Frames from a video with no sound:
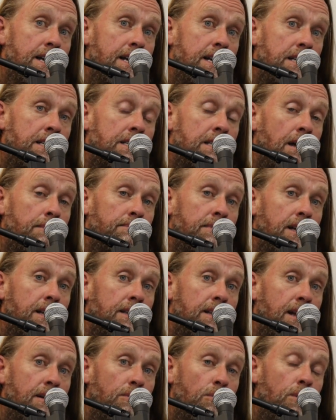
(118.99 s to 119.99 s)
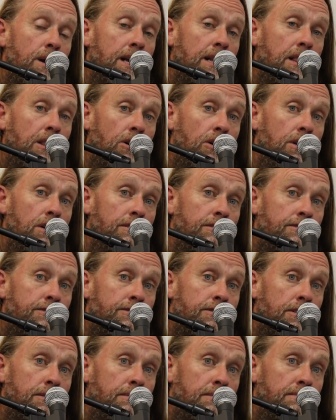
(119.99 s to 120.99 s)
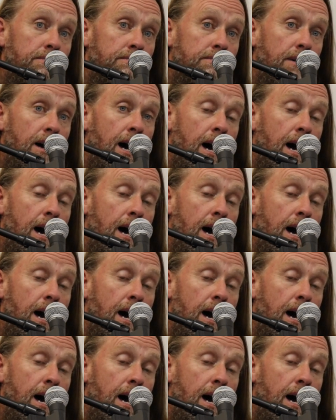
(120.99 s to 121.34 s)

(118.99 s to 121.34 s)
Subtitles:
is something that we learn from,